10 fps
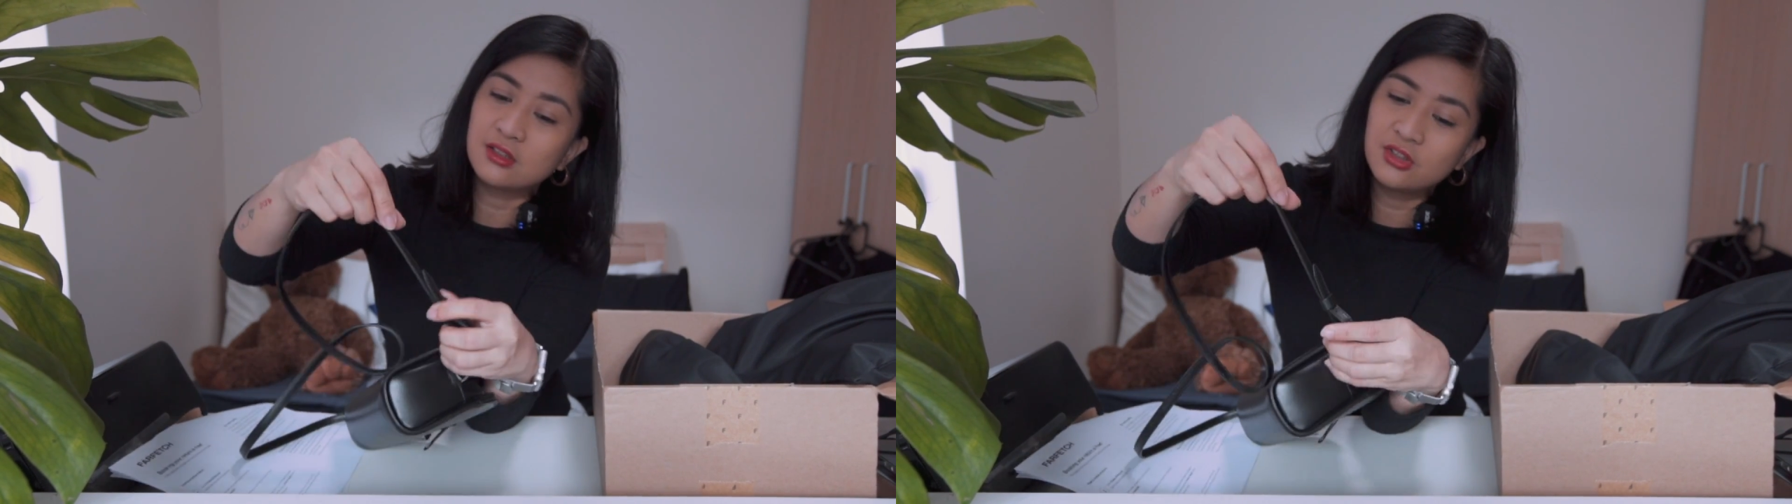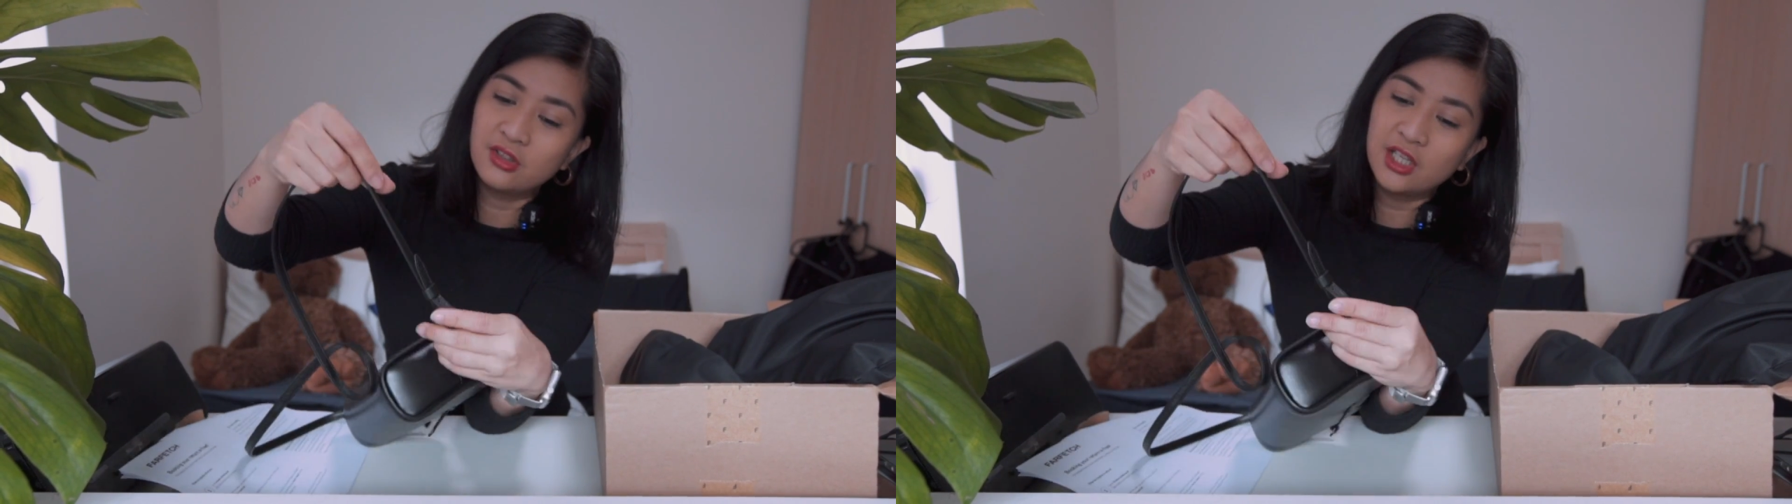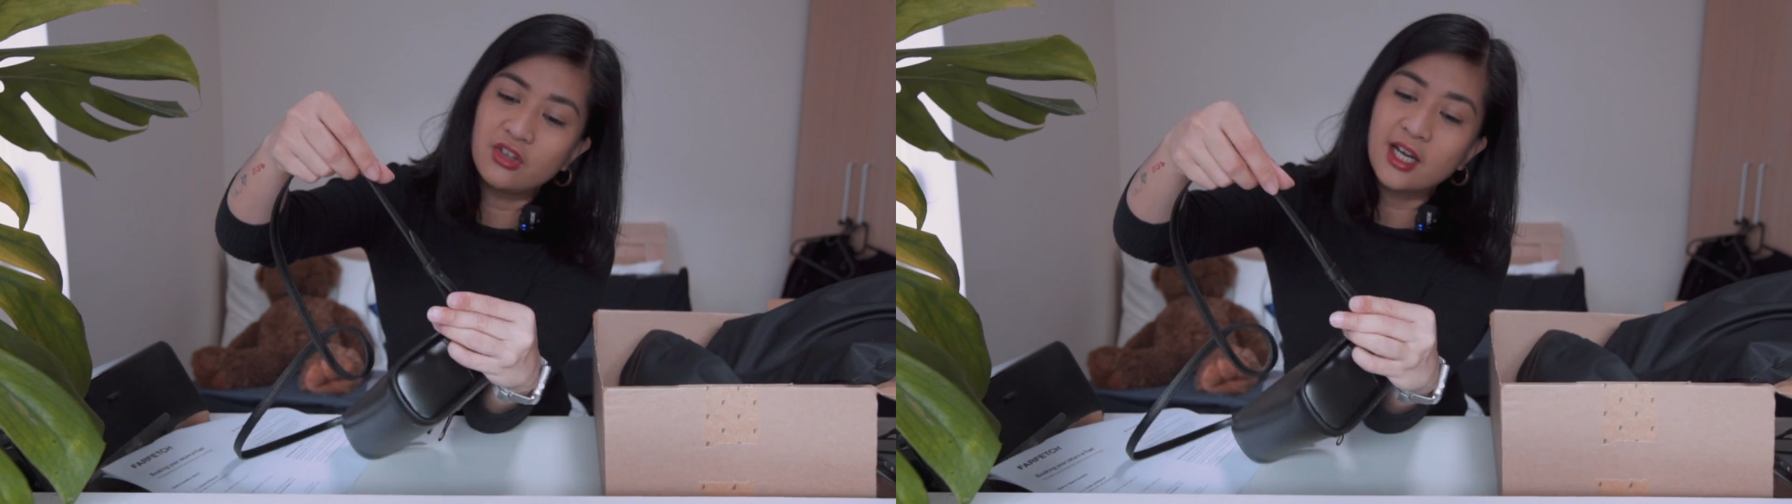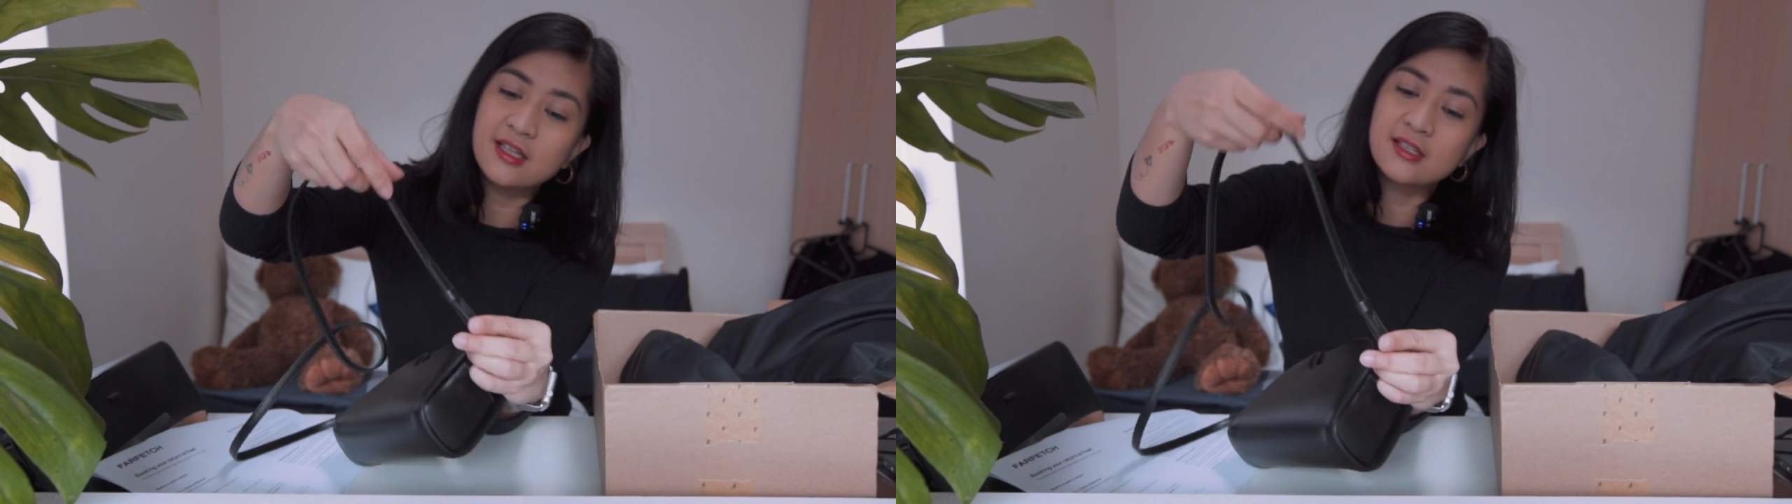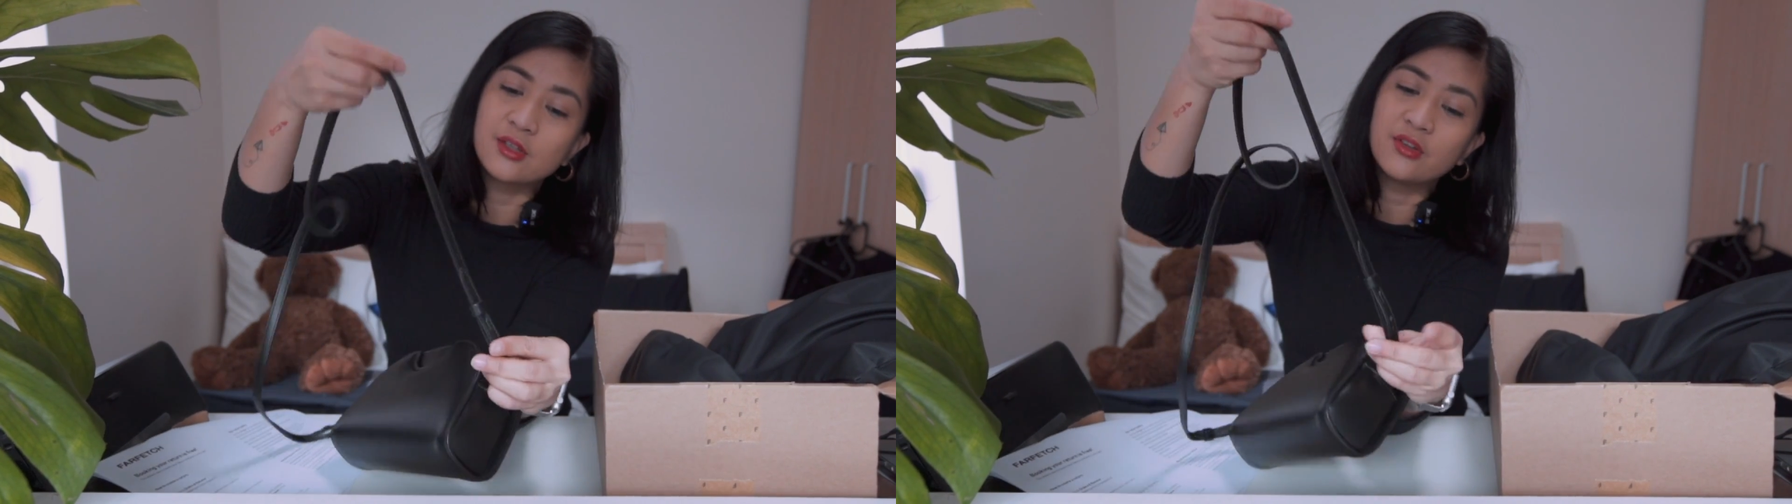to let you
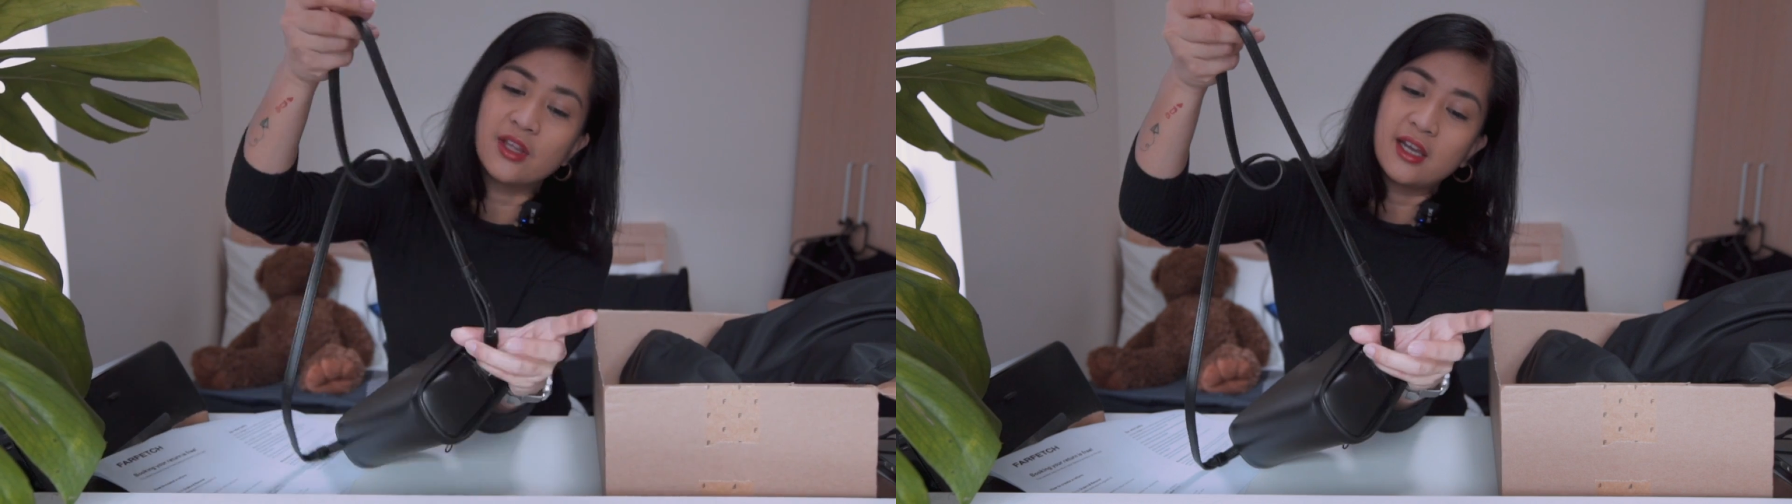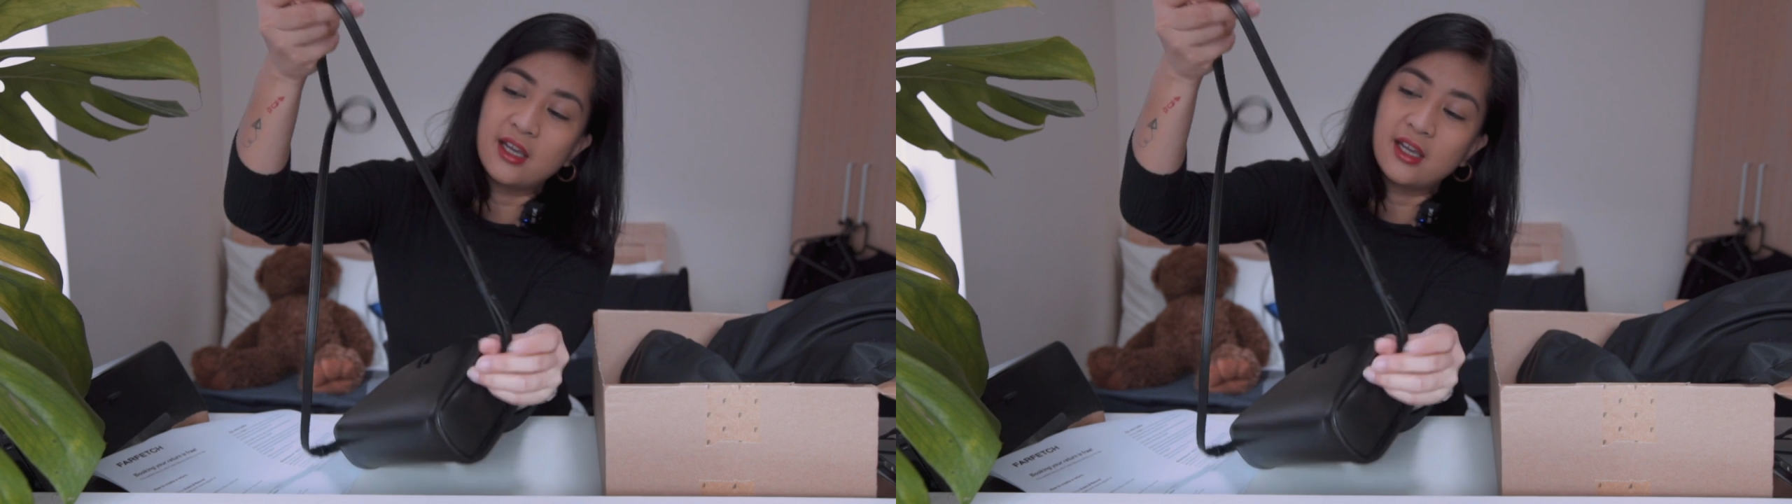guys know that